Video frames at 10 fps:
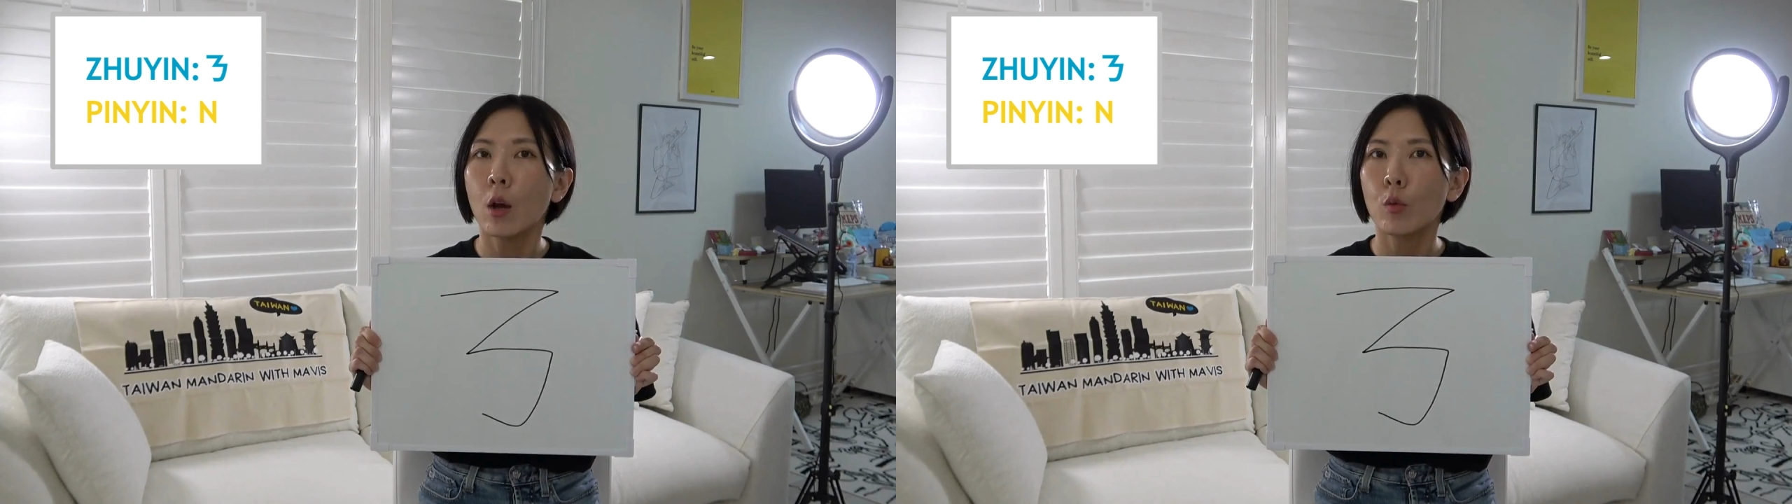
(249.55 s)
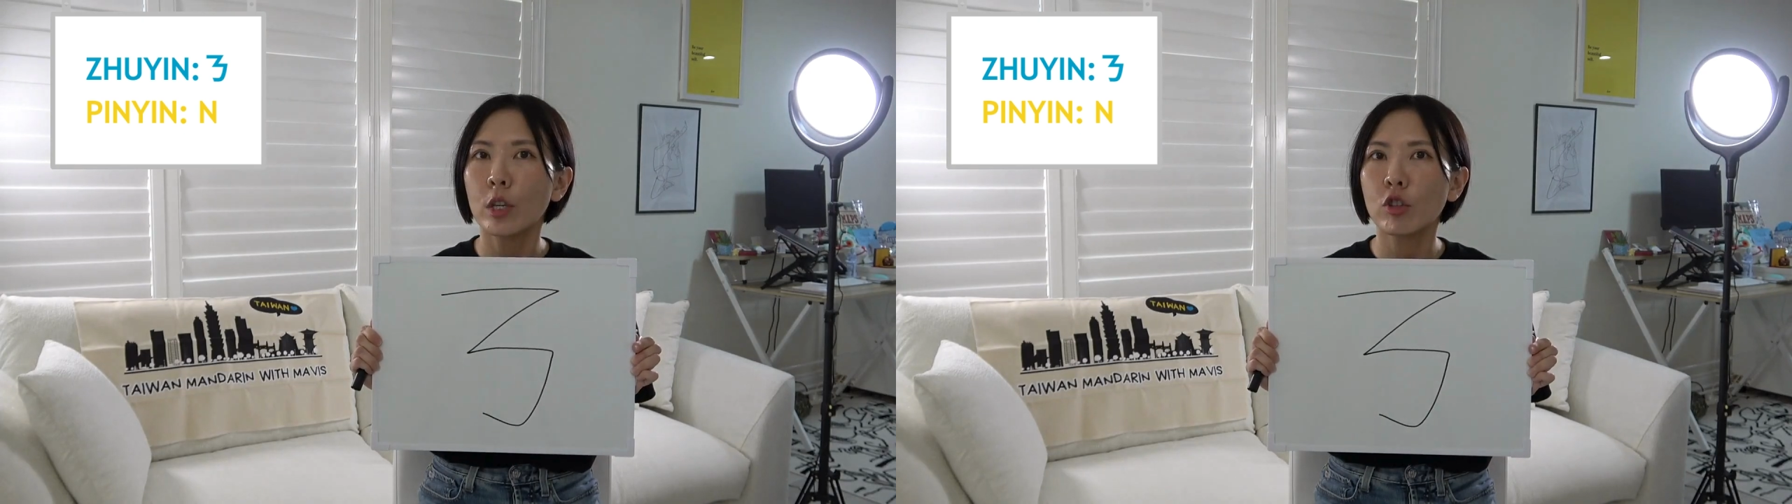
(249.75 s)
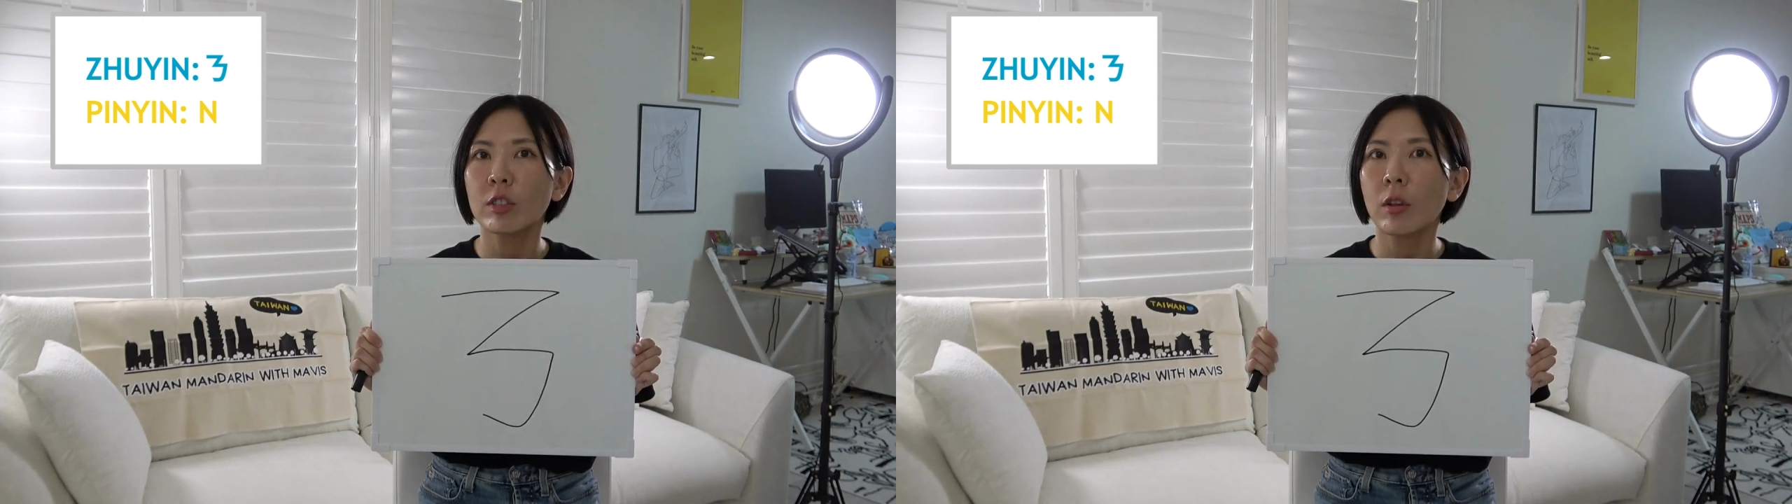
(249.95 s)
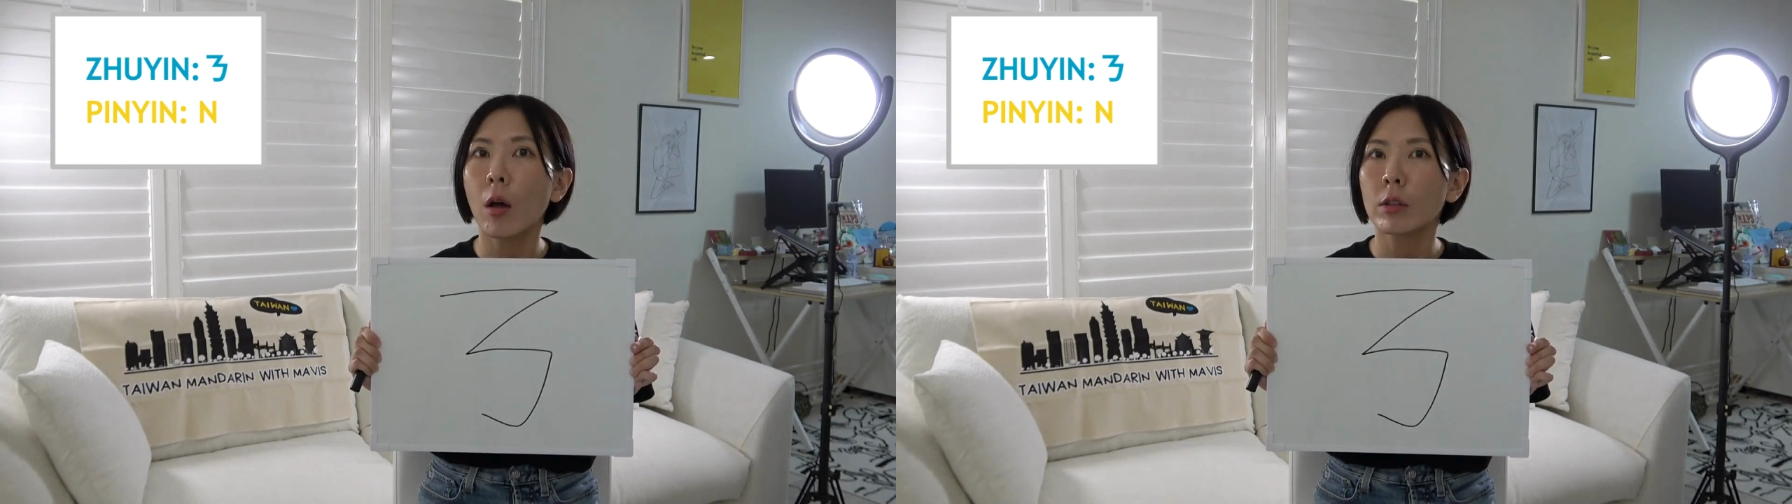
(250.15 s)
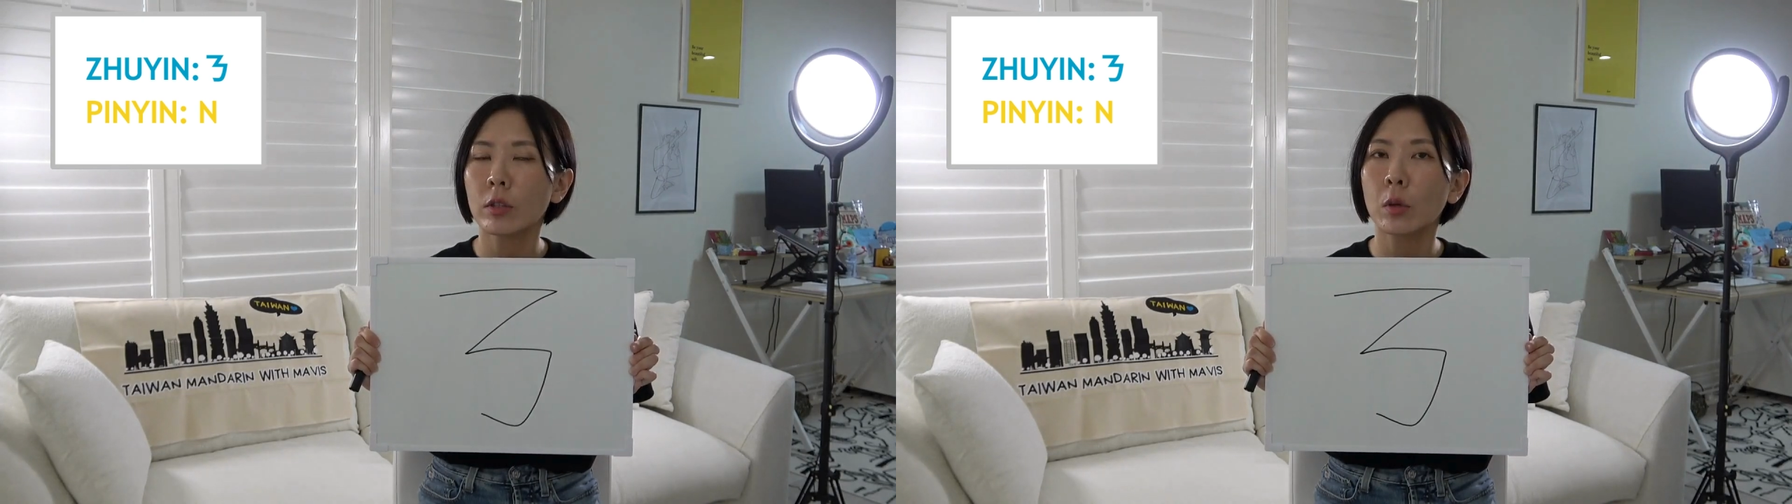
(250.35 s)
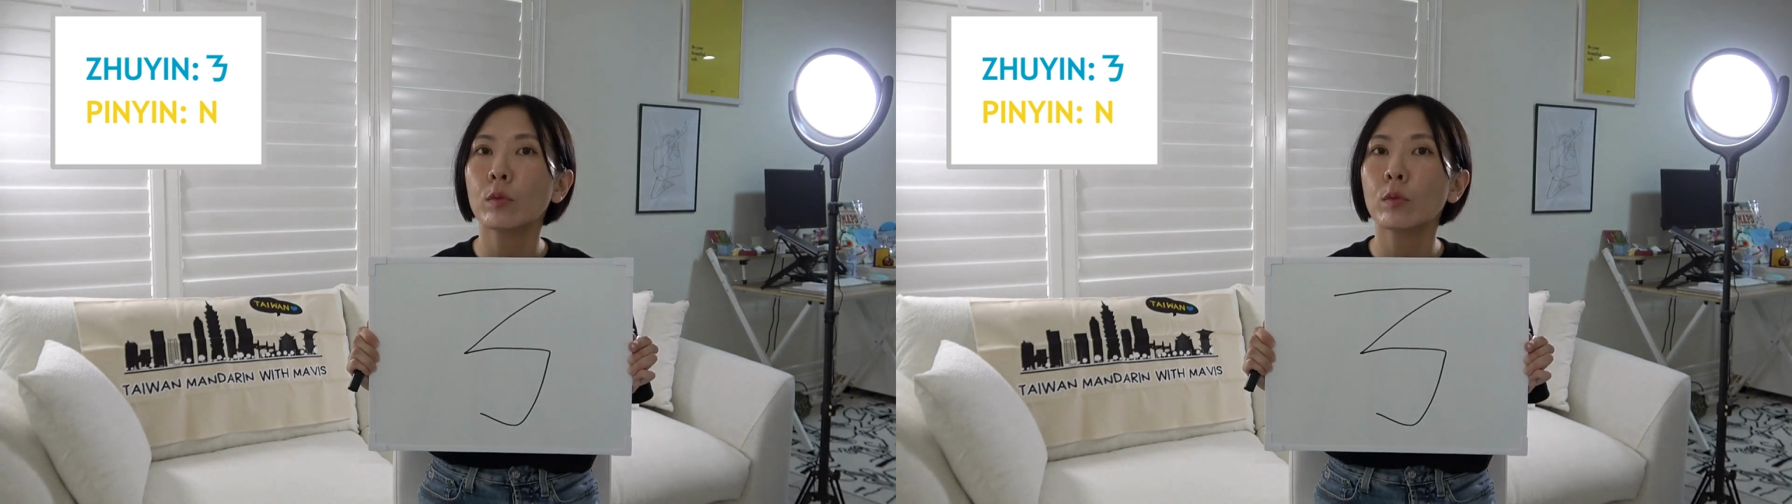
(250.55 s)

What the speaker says: which is also